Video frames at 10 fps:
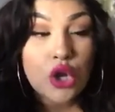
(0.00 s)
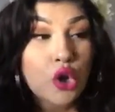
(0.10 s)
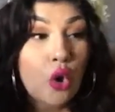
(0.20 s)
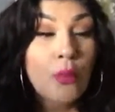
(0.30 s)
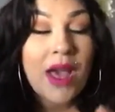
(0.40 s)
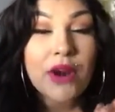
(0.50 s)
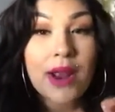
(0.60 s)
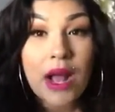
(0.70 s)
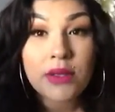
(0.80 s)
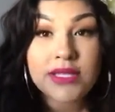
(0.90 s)
no
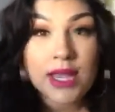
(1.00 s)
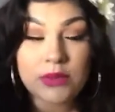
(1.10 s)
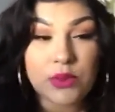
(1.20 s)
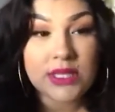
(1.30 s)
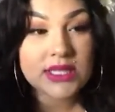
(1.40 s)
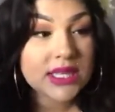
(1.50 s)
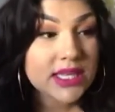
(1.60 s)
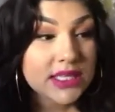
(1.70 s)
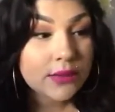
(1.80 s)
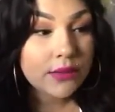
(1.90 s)
matter how times we
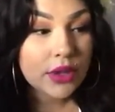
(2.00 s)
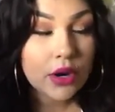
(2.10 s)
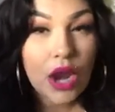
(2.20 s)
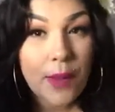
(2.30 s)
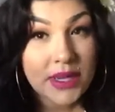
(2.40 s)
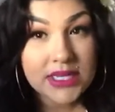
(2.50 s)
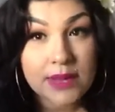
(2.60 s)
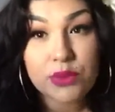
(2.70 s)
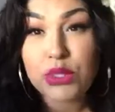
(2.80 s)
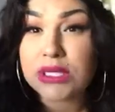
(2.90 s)
discuss it with her, how many
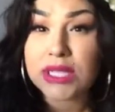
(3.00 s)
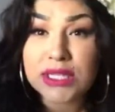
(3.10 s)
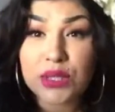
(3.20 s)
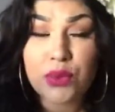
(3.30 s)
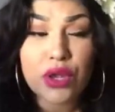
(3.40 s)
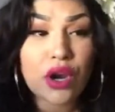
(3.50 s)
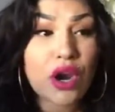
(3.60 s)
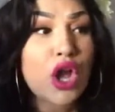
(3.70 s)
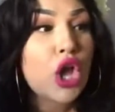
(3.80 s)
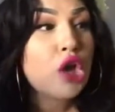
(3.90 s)
times we discuss it with her,